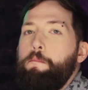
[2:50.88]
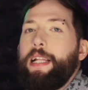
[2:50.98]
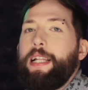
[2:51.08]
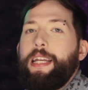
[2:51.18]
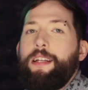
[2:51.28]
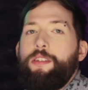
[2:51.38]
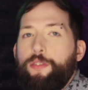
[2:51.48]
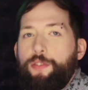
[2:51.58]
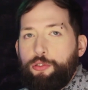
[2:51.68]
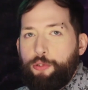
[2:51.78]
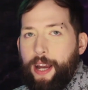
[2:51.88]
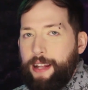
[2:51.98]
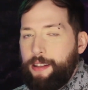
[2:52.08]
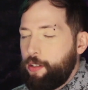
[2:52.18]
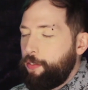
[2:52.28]
millions of
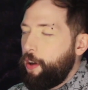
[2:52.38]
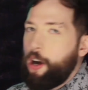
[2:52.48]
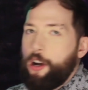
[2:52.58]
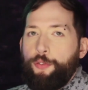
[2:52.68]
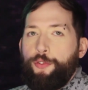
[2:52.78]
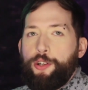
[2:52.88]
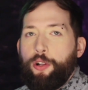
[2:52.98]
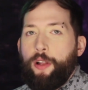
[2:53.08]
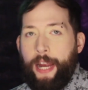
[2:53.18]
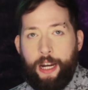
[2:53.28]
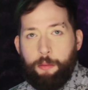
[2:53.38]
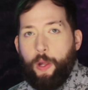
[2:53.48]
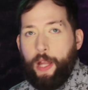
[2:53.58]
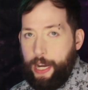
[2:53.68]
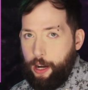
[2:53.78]
strands of artificial
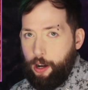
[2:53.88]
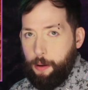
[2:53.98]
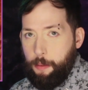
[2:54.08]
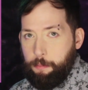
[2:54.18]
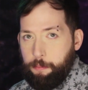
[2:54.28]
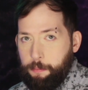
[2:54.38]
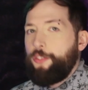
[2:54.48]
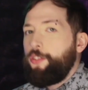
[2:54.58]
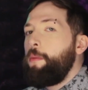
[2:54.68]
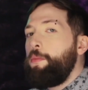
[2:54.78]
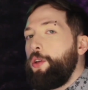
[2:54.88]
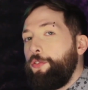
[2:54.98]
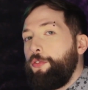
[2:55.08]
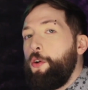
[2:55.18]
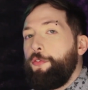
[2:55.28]
animal hair. Some new
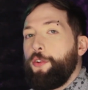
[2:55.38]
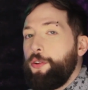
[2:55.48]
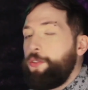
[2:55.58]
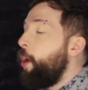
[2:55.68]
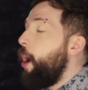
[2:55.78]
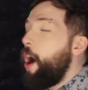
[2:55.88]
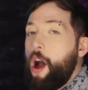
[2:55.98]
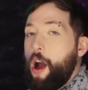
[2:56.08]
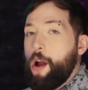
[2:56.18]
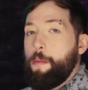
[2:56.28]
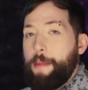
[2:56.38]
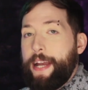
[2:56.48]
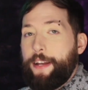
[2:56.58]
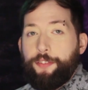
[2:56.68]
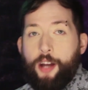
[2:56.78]
faux furs are
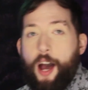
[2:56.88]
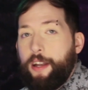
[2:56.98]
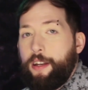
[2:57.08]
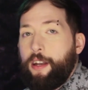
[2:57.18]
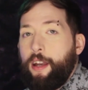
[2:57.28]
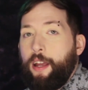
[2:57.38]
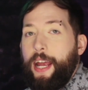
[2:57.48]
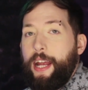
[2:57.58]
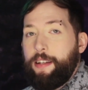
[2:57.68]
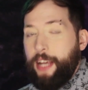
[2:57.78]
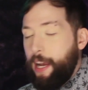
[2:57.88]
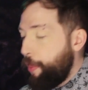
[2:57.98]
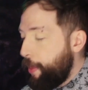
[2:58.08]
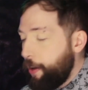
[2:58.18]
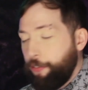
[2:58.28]
made of cotton and can
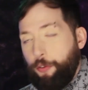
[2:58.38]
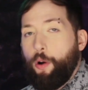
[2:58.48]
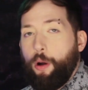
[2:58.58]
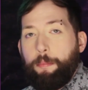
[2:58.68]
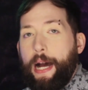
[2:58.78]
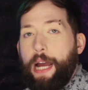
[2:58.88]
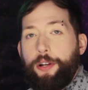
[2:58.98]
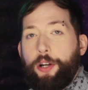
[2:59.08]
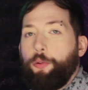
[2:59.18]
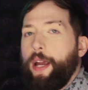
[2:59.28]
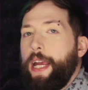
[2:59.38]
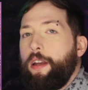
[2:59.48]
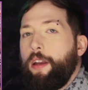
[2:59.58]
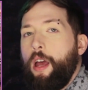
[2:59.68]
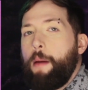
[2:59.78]
therefore biodegrade,
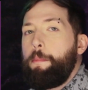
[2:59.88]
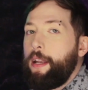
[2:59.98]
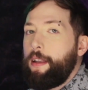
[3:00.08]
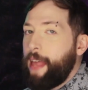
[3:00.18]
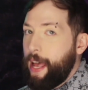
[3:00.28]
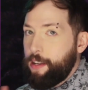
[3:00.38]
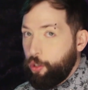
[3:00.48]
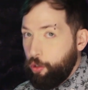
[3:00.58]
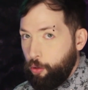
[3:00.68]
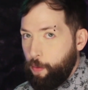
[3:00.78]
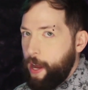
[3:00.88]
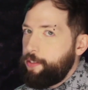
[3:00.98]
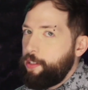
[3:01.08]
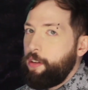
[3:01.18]
but that too has an